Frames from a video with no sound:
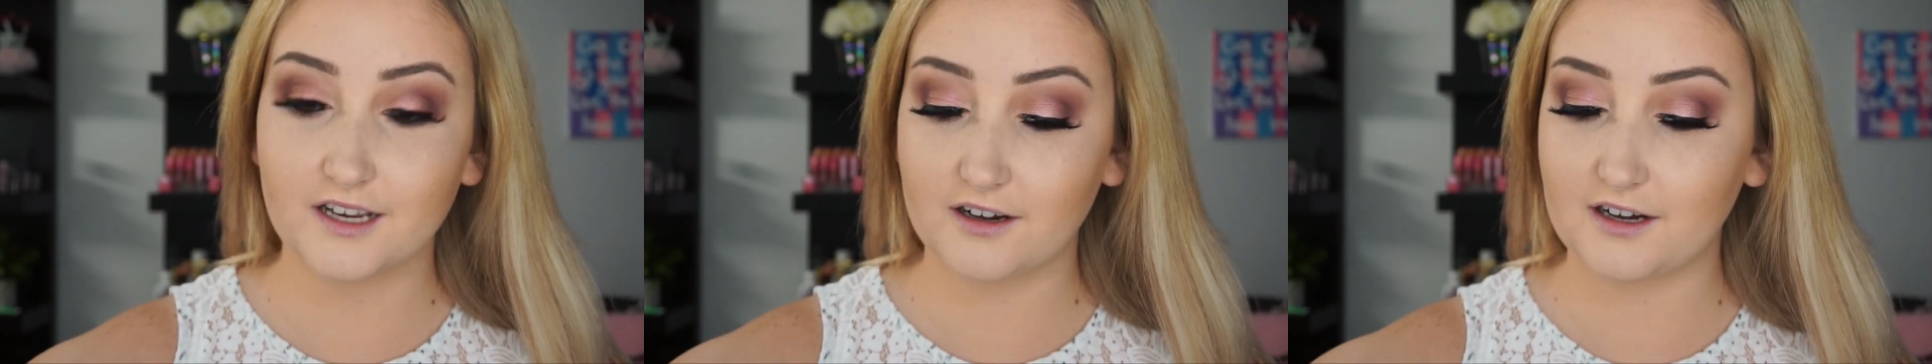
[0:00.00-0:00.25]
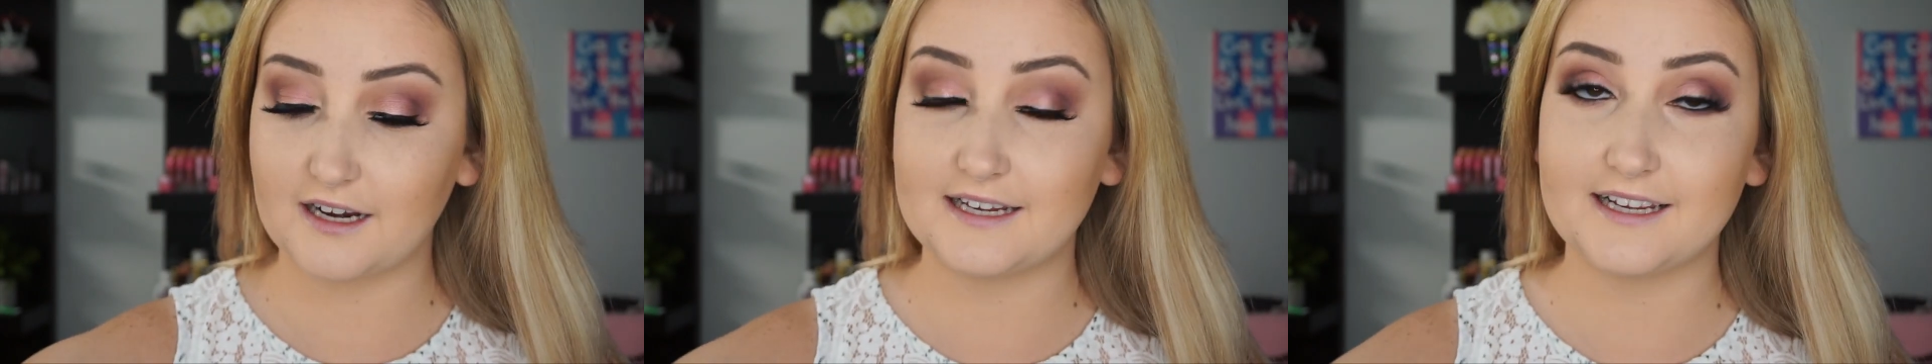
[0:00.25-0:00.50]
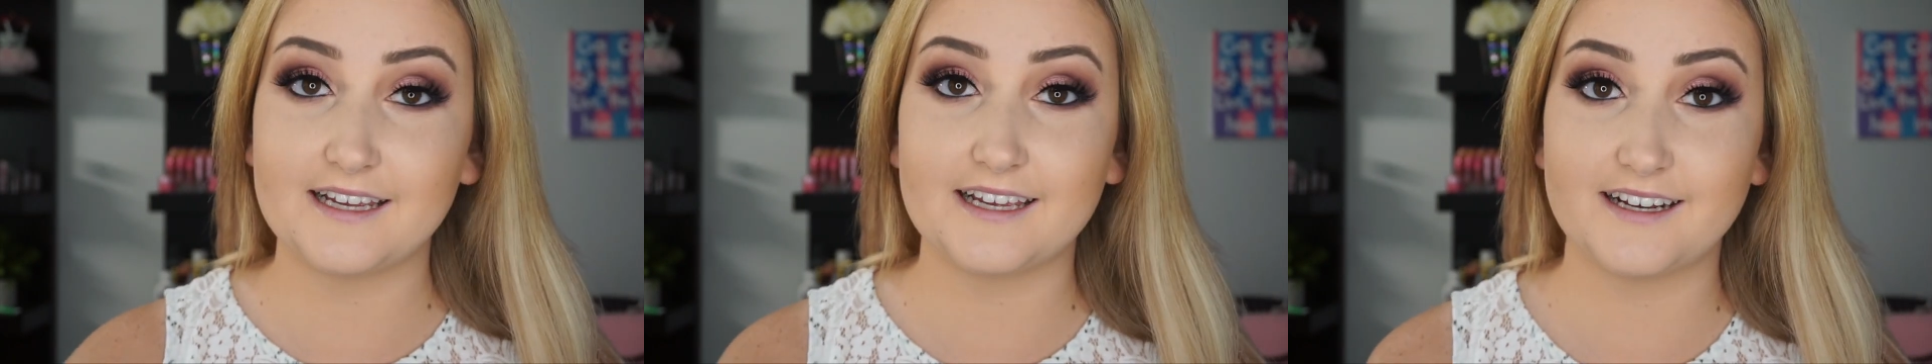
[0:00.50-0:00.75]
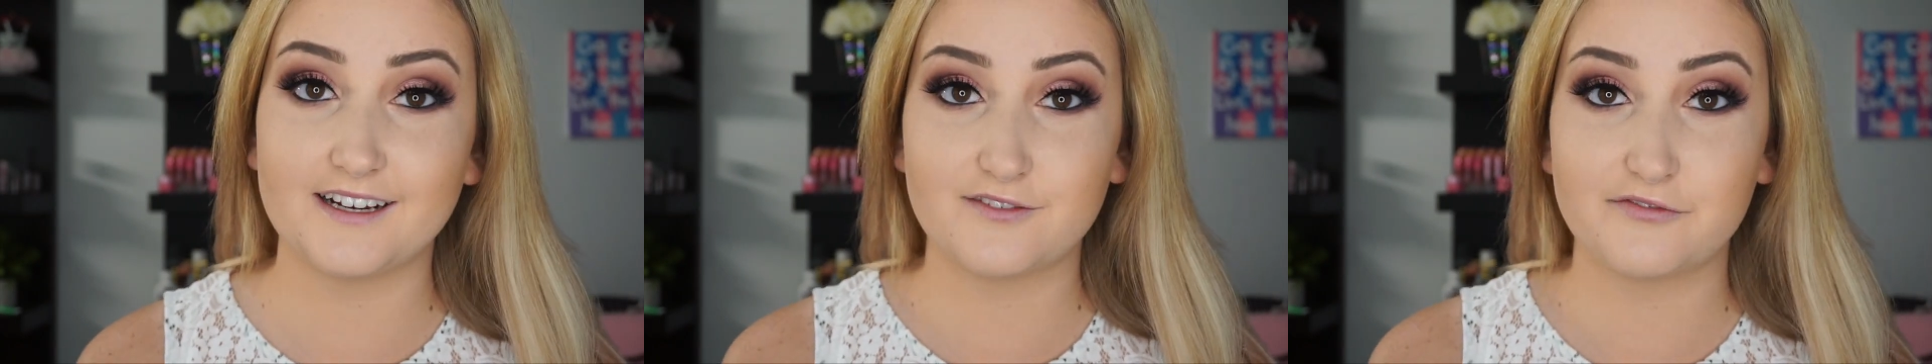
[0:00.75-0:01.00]
Alright,
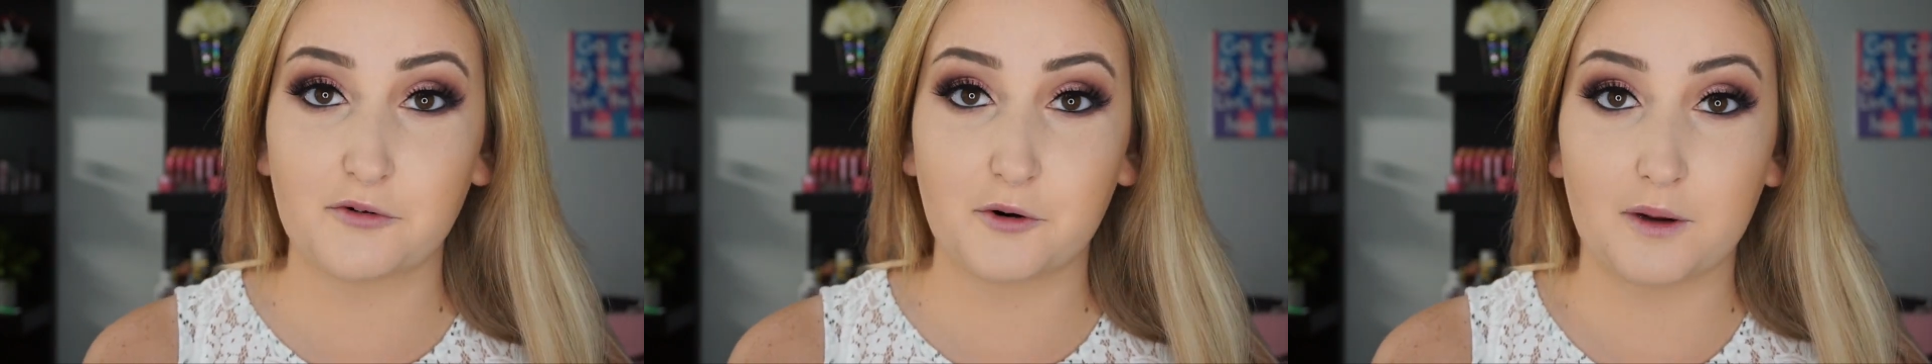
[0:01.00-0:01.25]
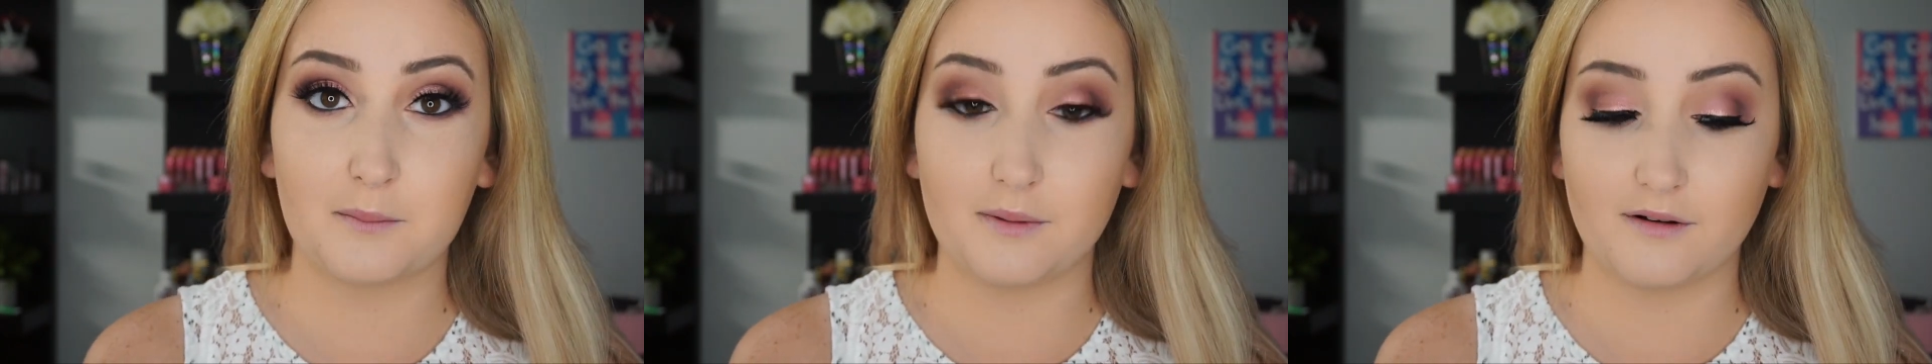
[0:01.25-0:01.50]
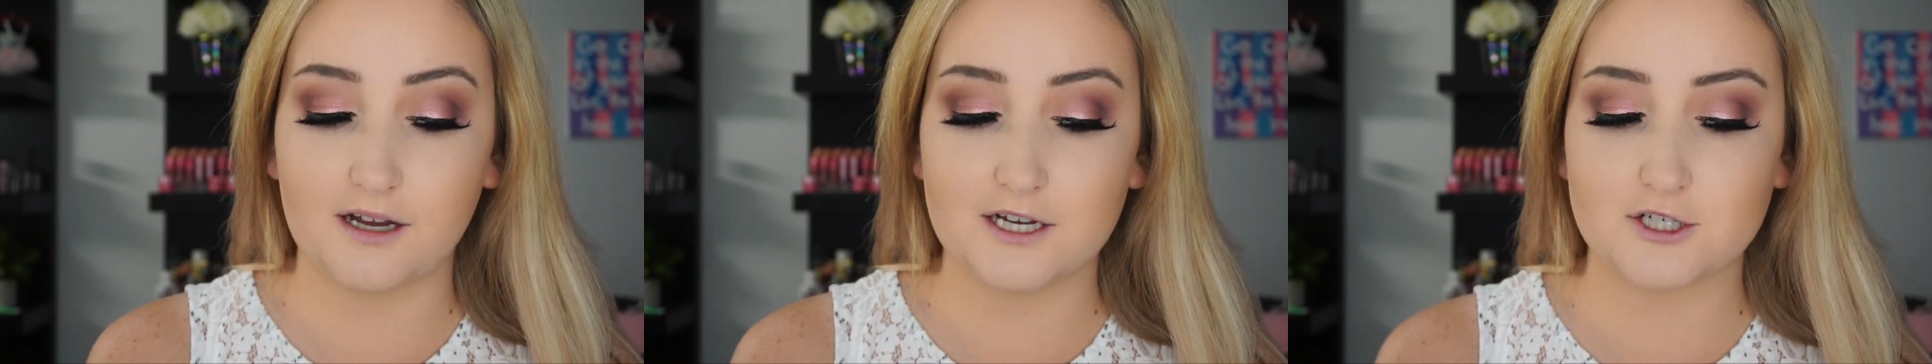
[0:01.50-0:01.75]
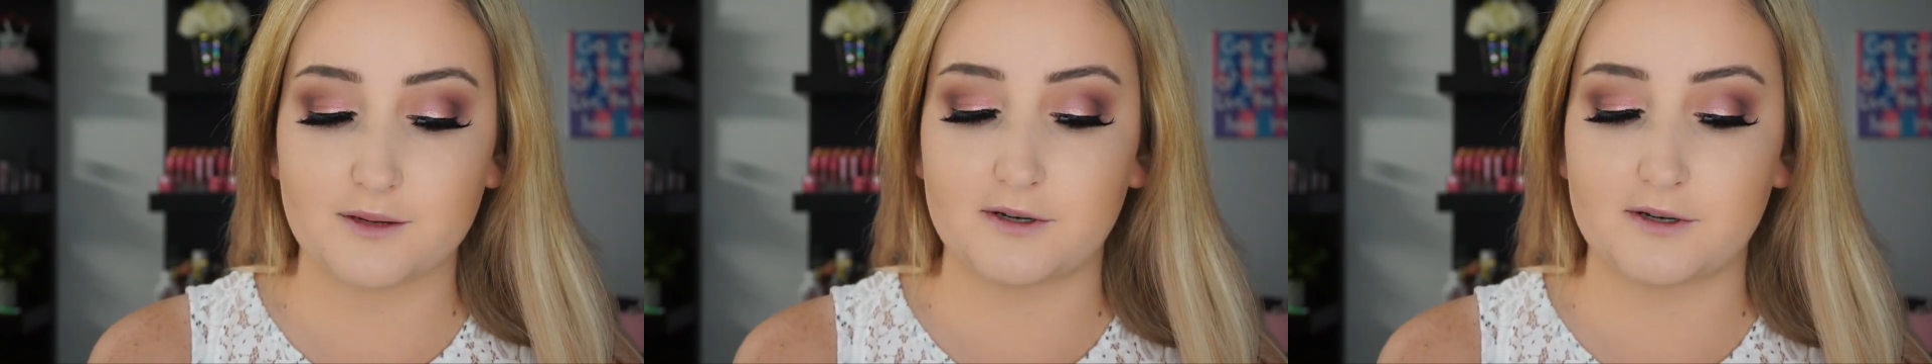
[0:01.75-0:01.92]
and for blush,